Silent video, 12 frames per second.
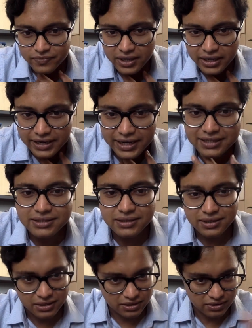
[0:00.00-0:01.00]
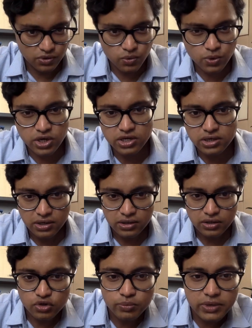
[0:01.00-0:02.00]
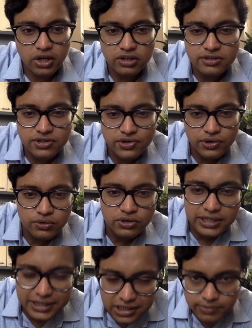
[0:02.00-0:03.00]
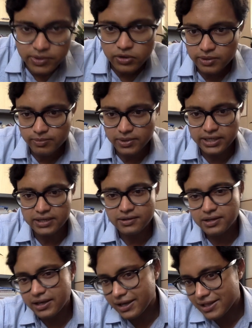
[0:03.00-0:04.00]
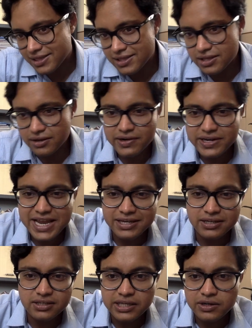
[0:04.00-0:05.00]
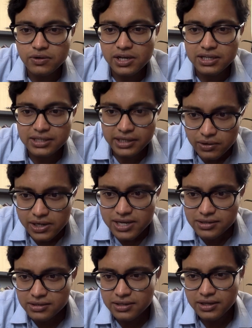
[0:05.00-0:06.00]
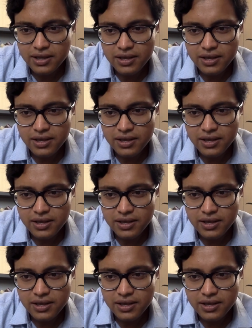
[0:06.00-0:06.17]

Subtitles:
and hence the word to be construed distributively and ridendo singula singulis.